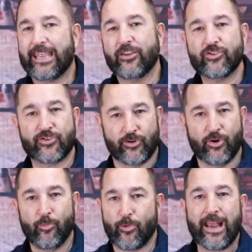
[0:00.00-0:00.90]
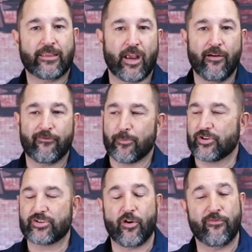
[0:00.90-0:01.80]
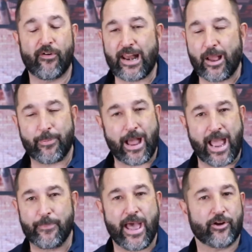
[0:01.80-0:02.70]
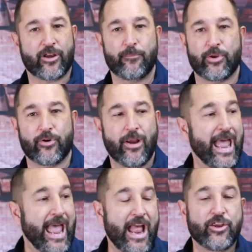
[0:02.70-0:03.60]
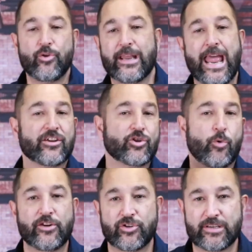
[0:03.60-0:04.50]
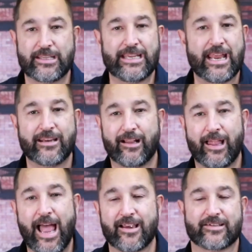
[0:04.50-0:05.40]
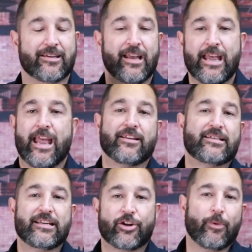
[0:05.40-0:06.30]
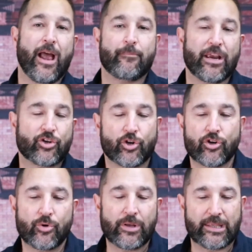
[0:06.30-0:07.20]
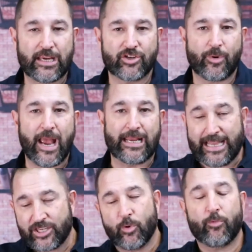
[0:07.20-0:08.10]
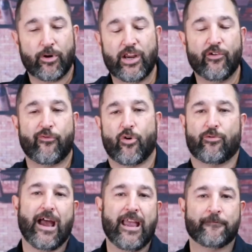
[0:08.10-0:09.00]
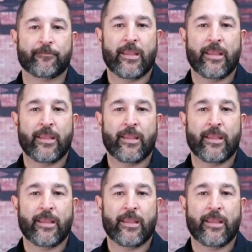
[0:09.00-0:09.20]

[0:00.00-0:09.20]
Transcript: in Zoom right there from your cell phone, iPad iPad or computer, and you can ask questions at the end of class and, and stick around. Make sure you're doing things right. That's what we're here for, right?